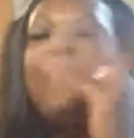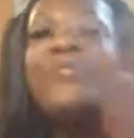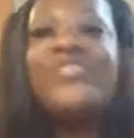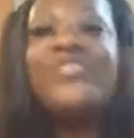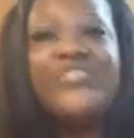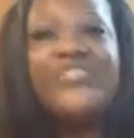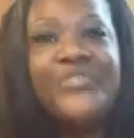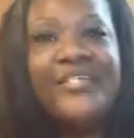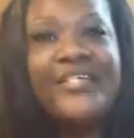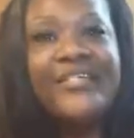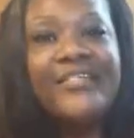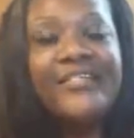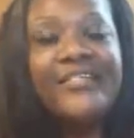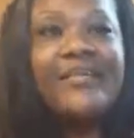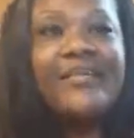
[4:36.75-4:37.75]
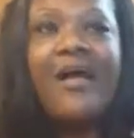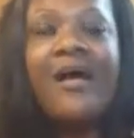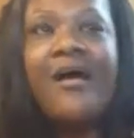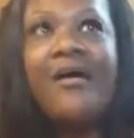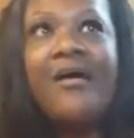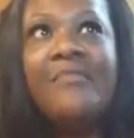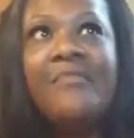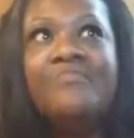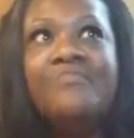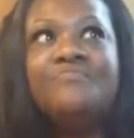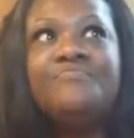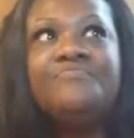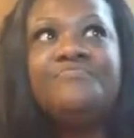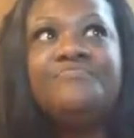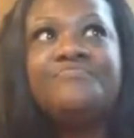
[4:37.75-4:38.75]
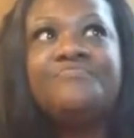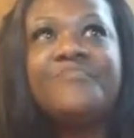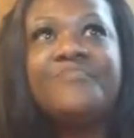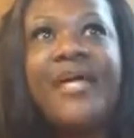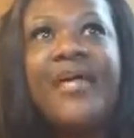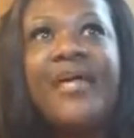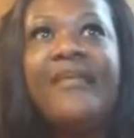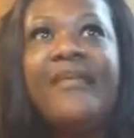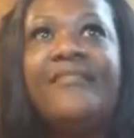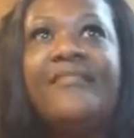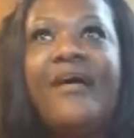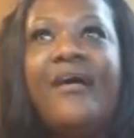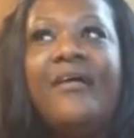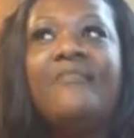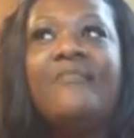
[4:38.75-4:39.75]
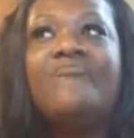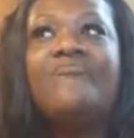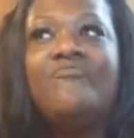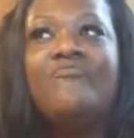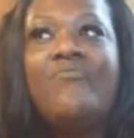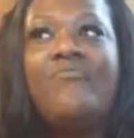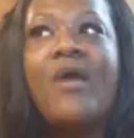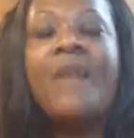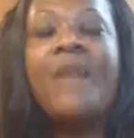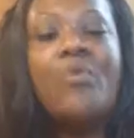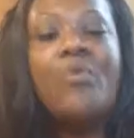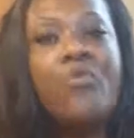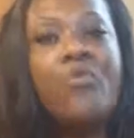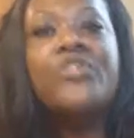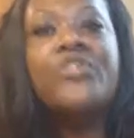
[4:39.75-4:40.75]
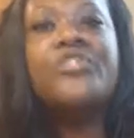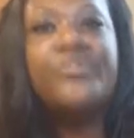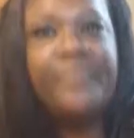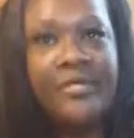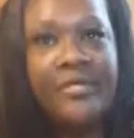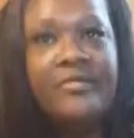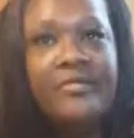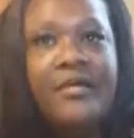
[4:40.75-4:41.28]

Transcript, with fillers: I'm a student, um, and I'm a worshiper.